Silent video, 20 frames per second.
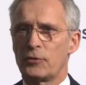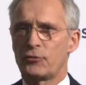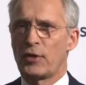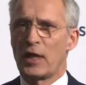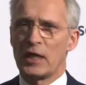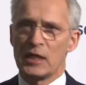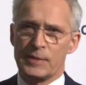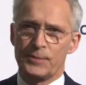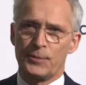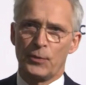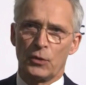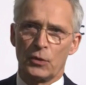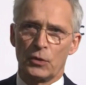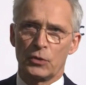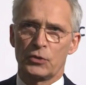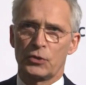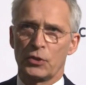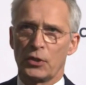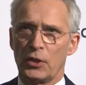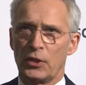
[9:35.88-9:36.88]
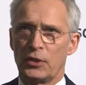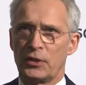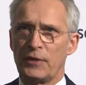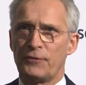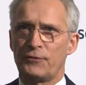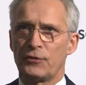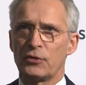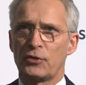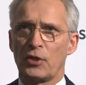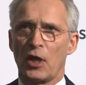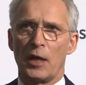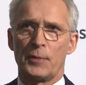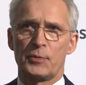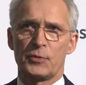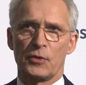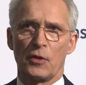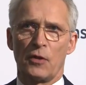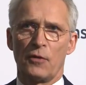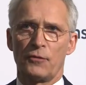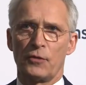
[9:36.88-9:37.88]
transport different
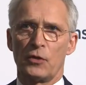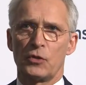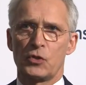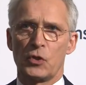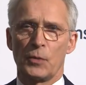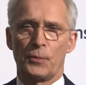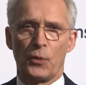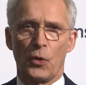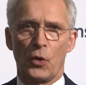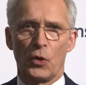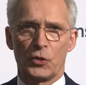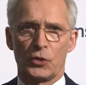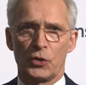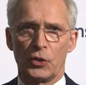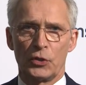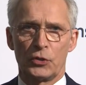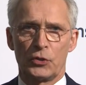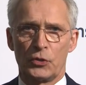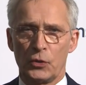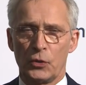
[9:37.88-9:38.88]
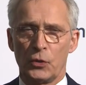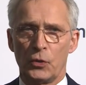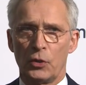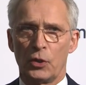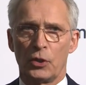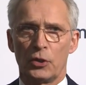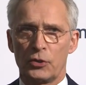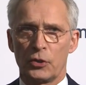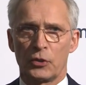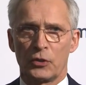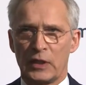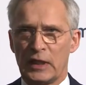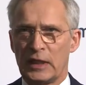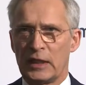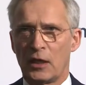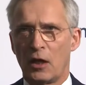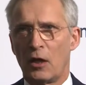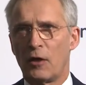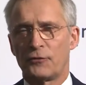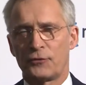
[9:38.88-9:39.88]
types of support to
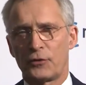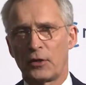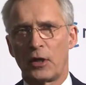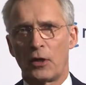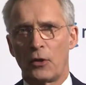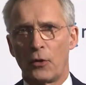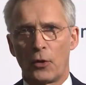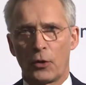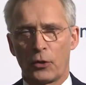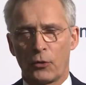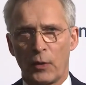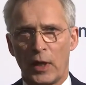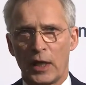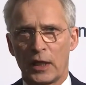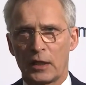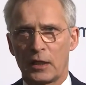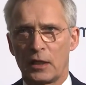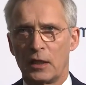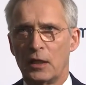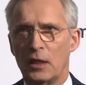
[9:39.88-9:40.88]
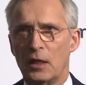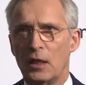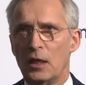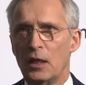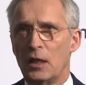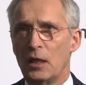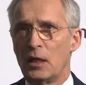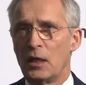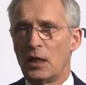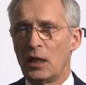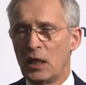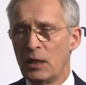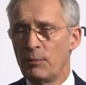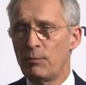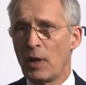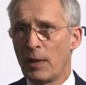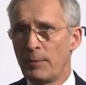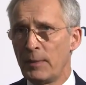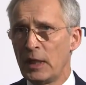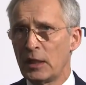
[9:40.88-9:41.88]
Turkey after the earthquake. In
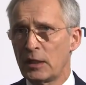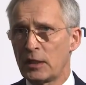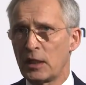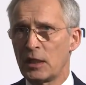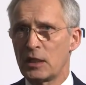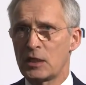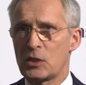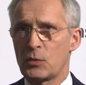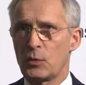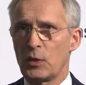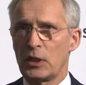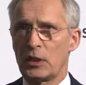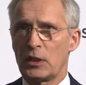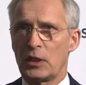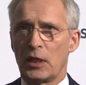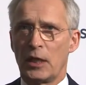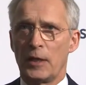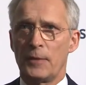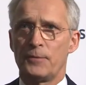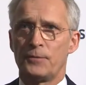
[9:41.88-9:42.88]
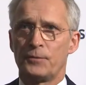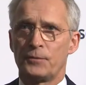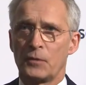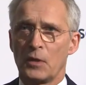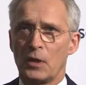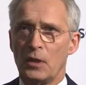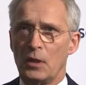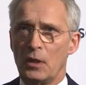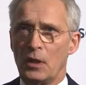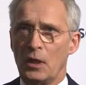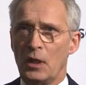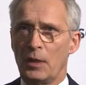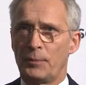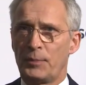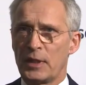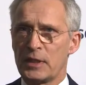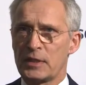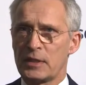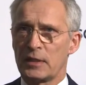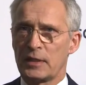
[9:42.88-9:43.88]
my meetings with
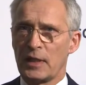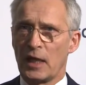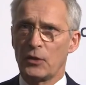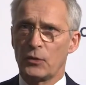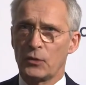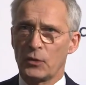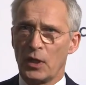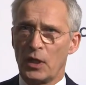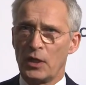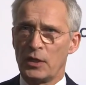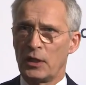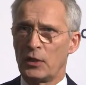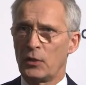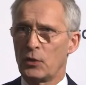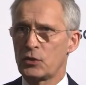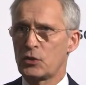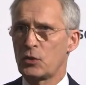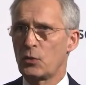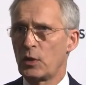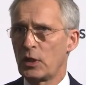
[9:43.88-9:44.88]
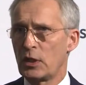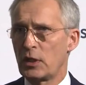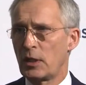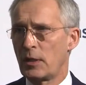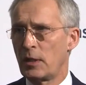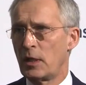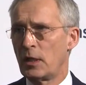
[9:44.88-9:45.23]
President Erdogan and also with